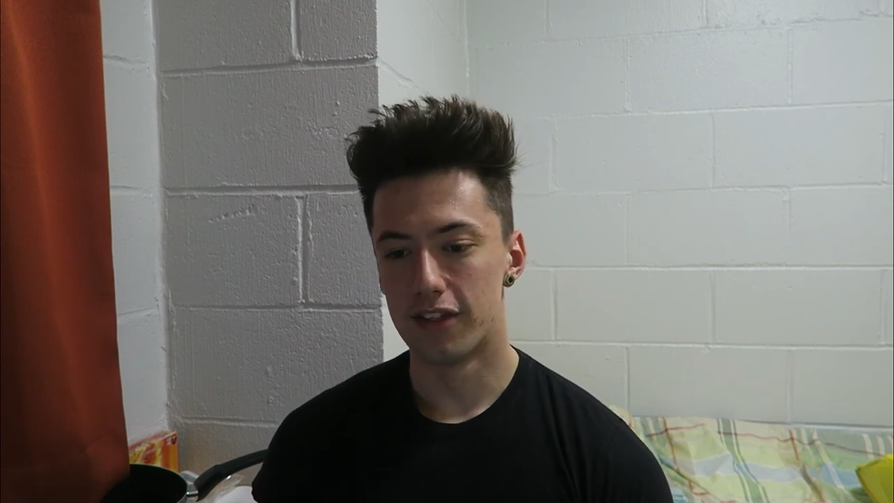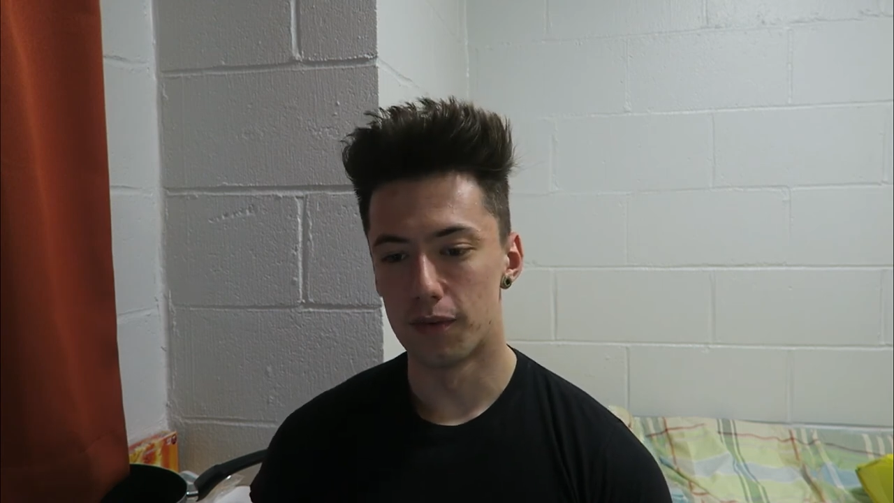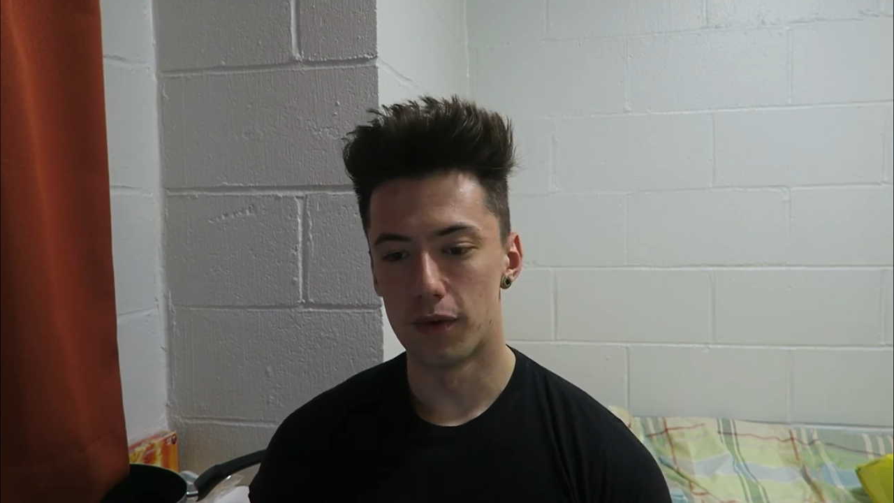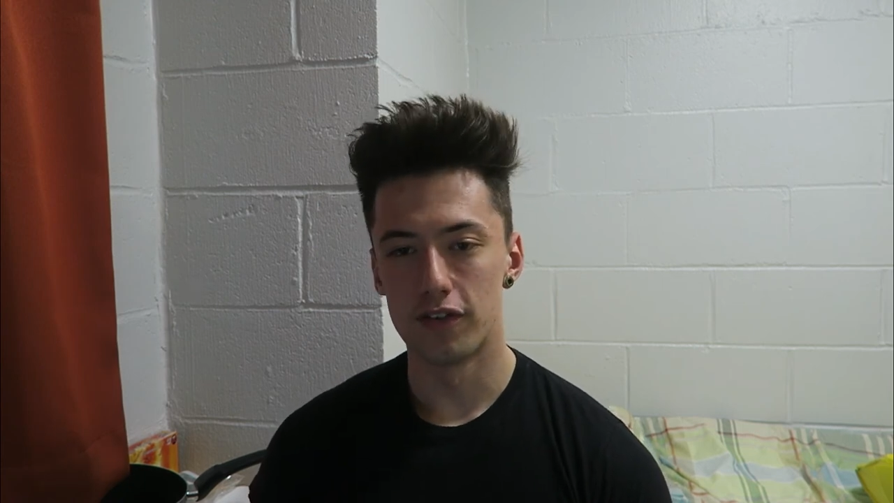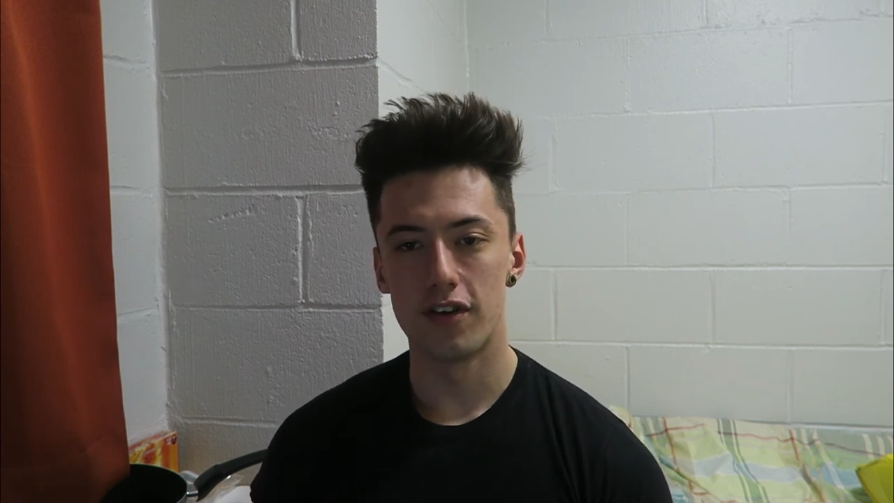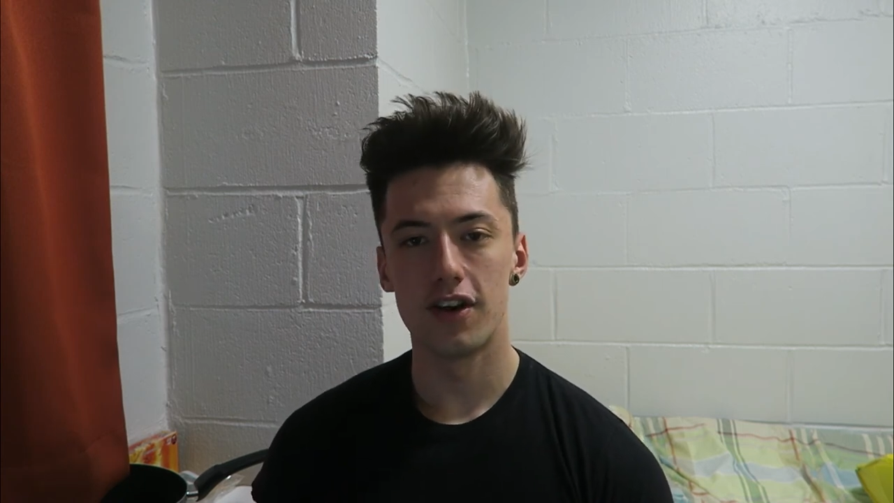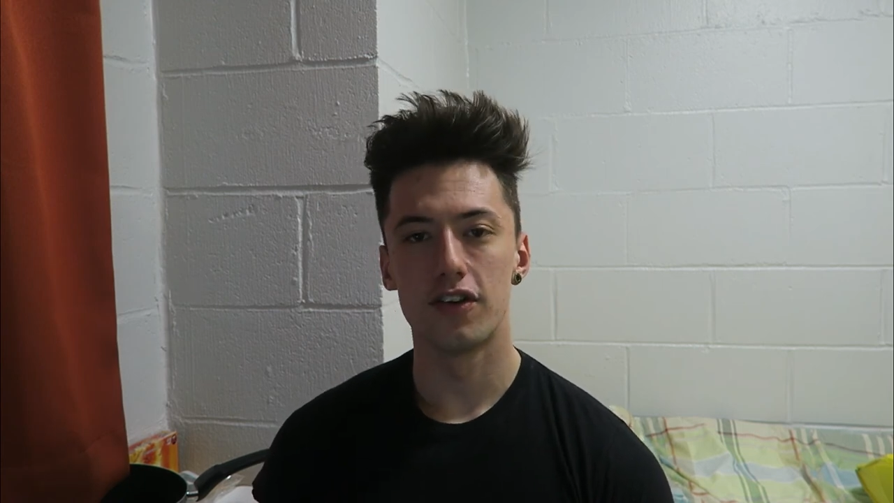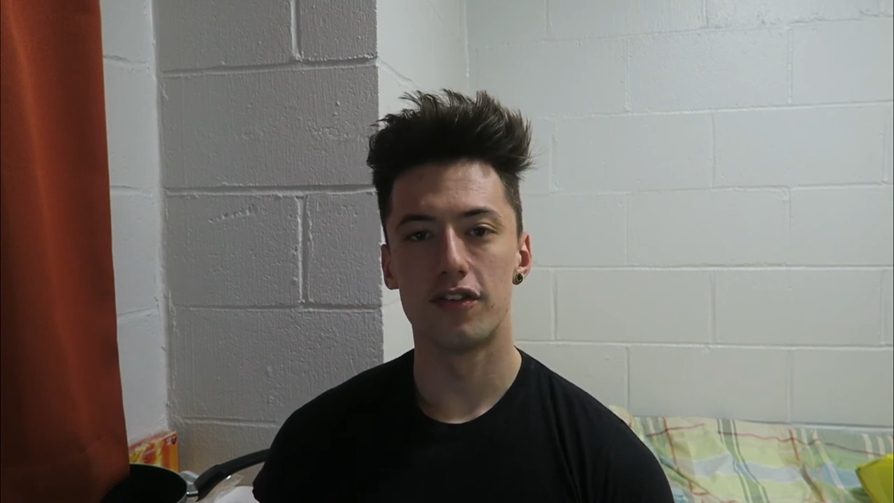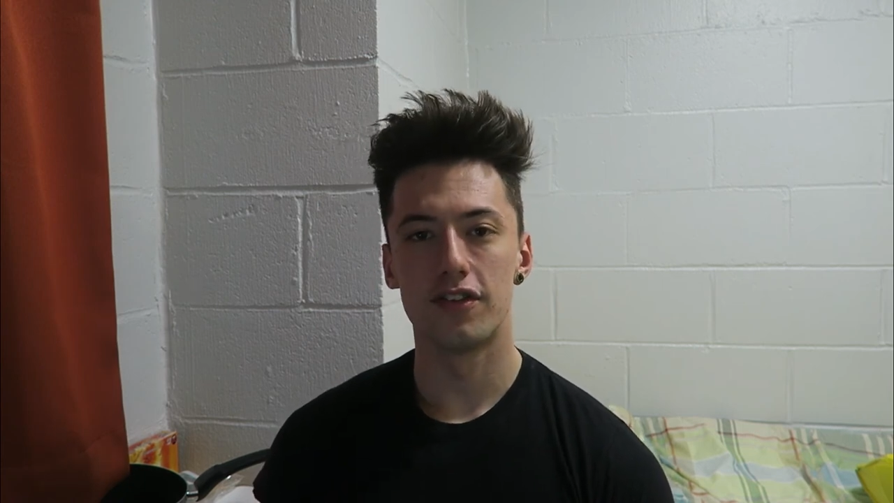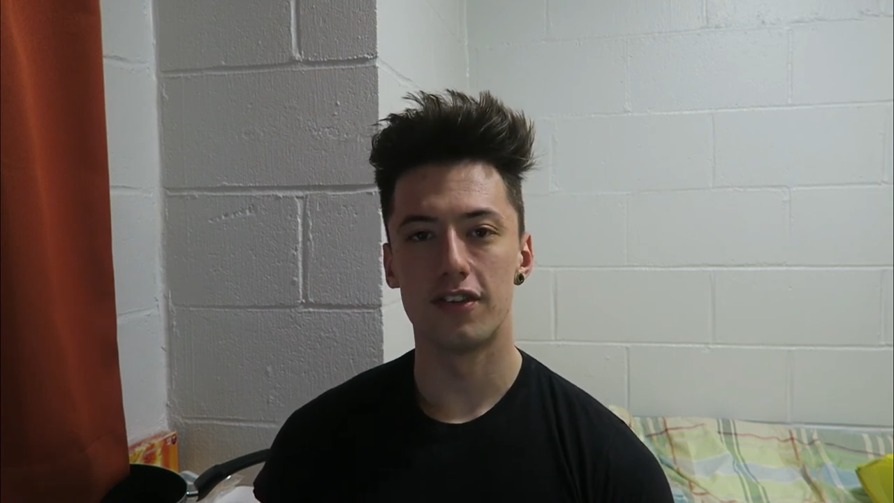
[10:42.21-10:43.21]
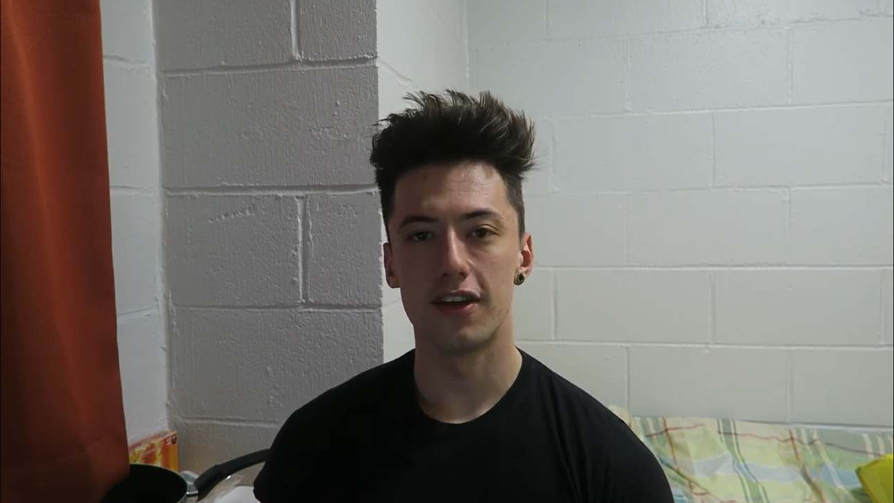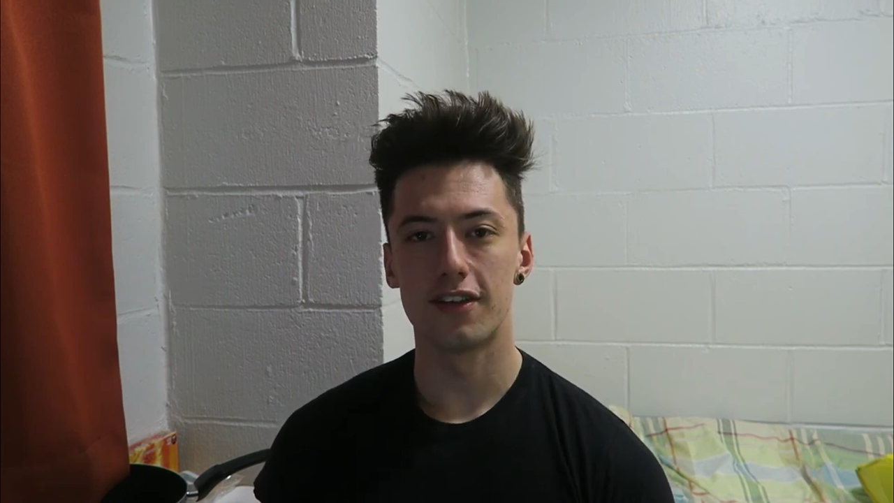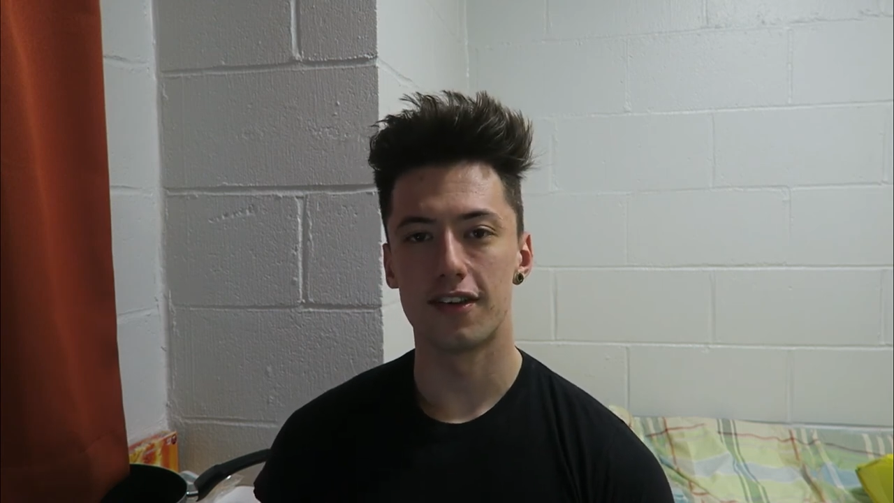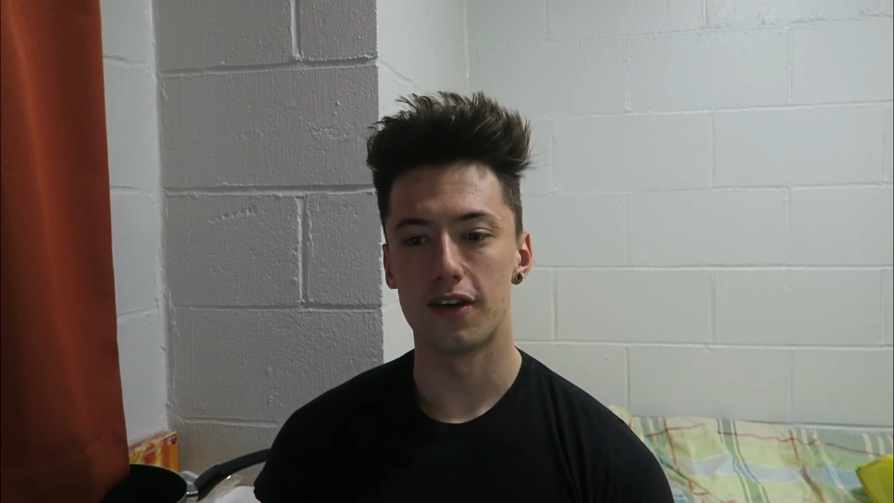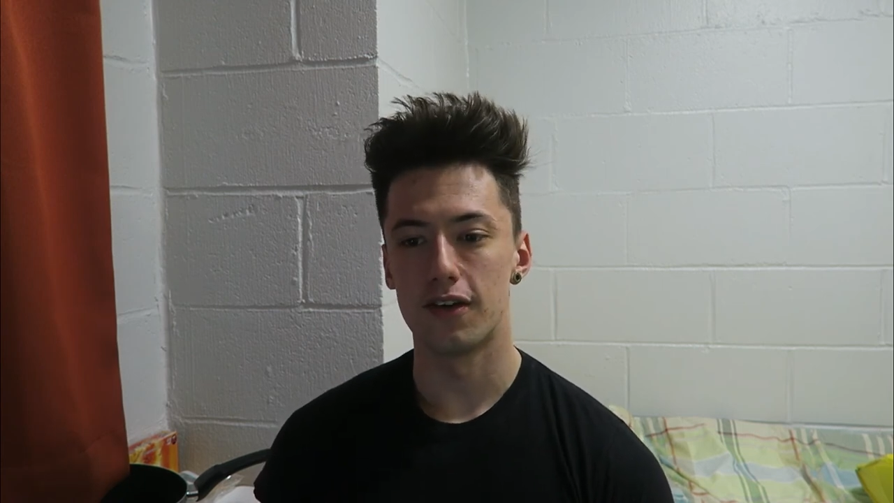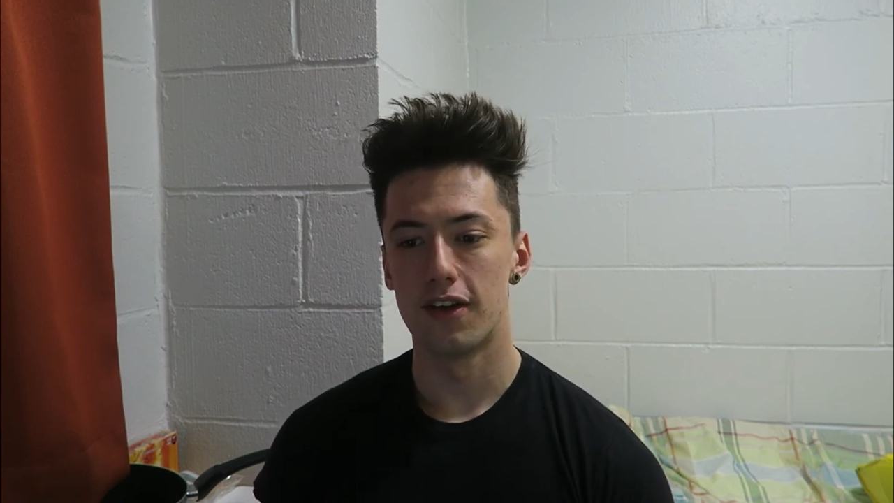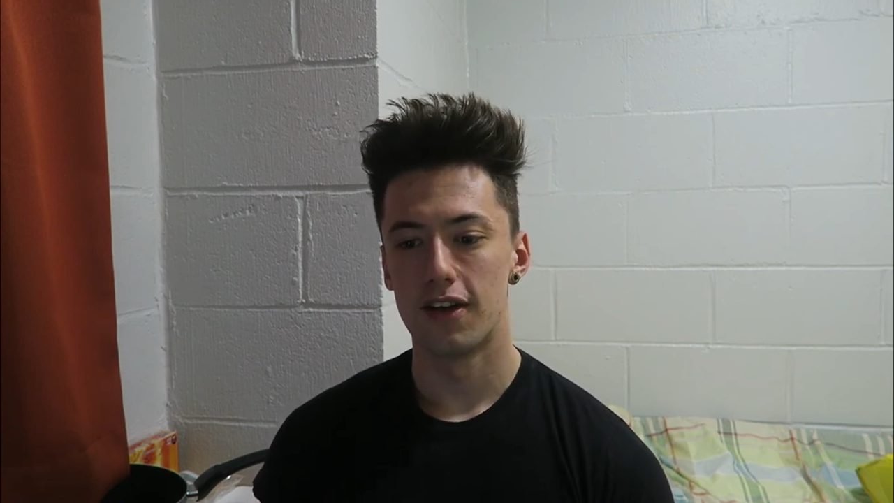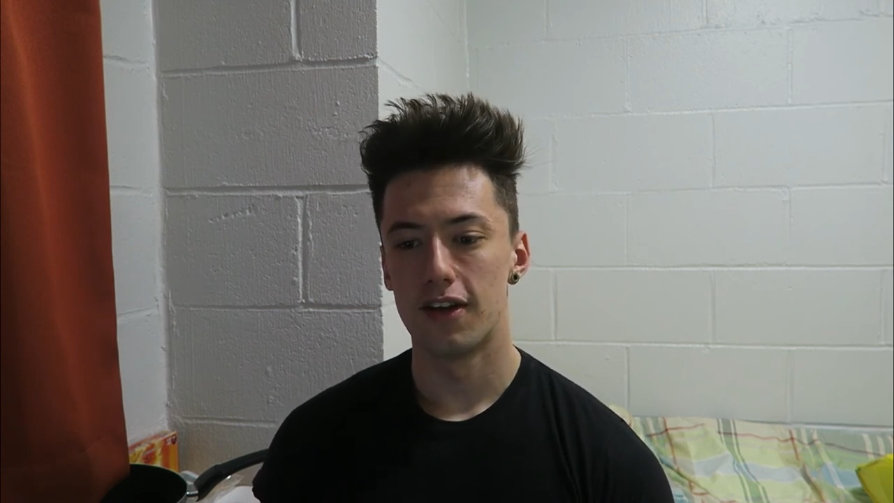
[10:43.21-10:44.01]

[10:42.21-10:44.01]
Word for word: they want a really good physique, so